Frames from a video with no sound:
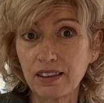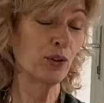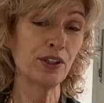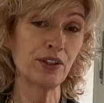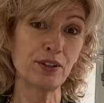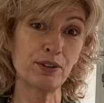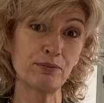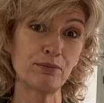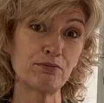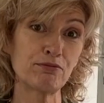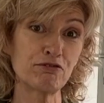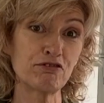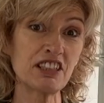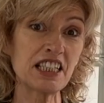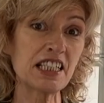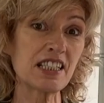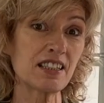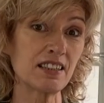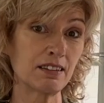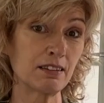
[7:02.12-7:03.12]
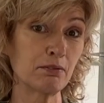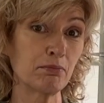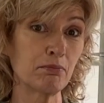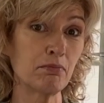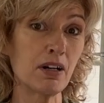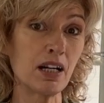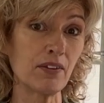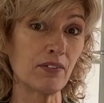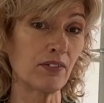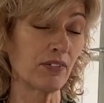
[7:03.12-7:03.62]
In the recent
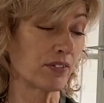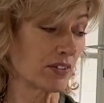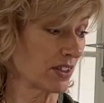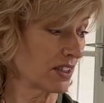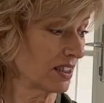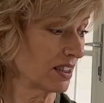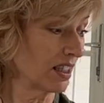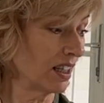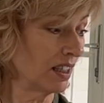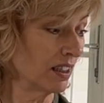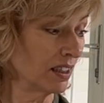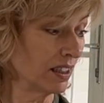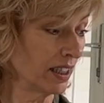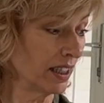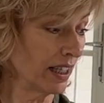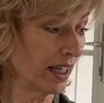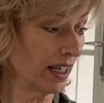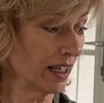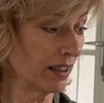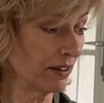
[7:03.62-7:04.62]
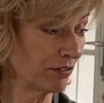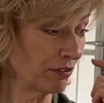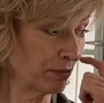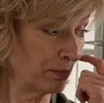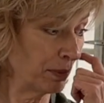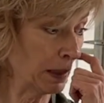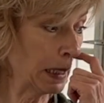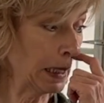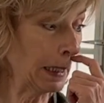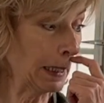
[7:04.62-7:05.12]
months, I have
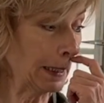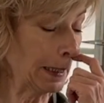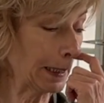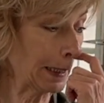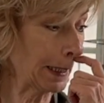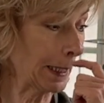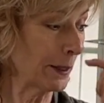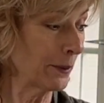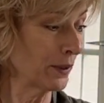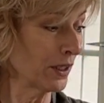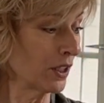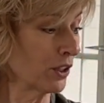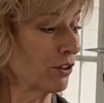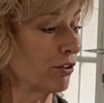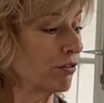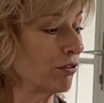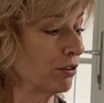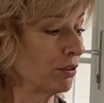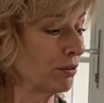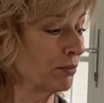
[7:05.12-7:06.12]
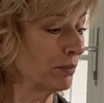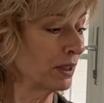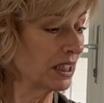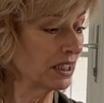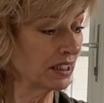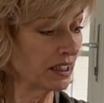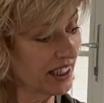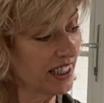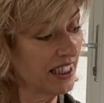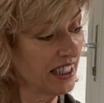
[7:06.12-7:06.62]
been going through
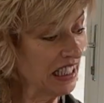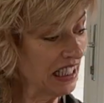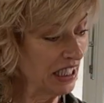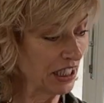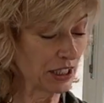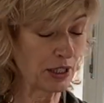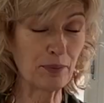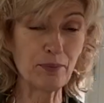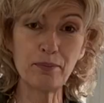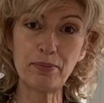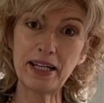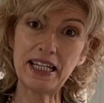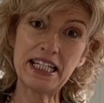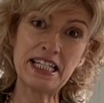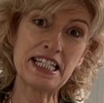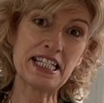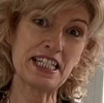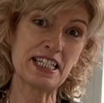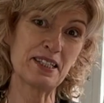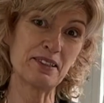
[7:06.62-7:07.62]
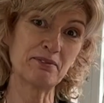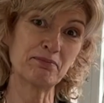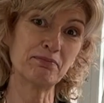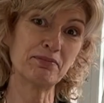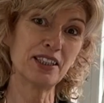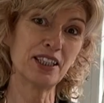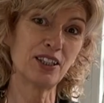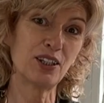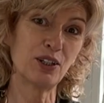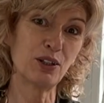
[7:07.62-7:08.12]
my compendium
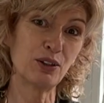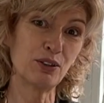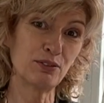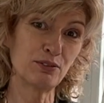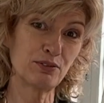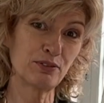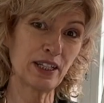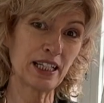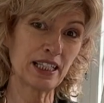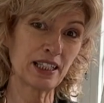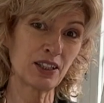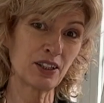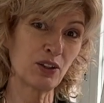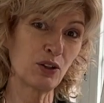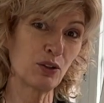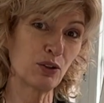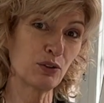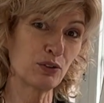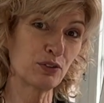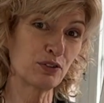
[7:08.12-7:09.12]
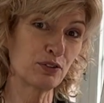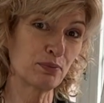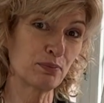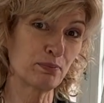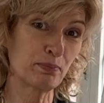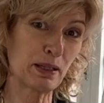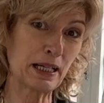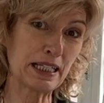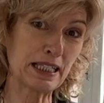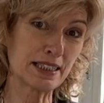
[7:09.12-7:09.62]
of Van Gogh
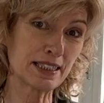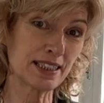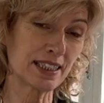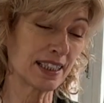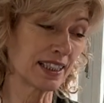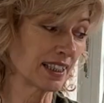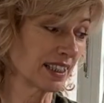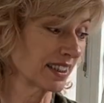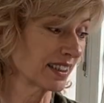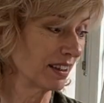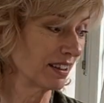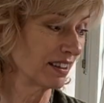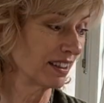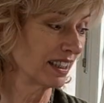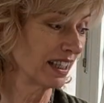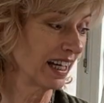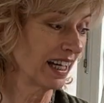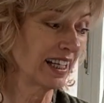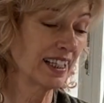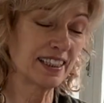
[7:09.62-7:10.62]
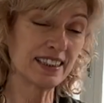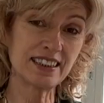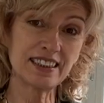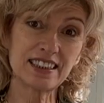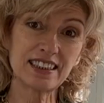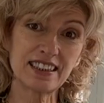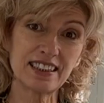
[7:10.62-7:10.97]
paintings, and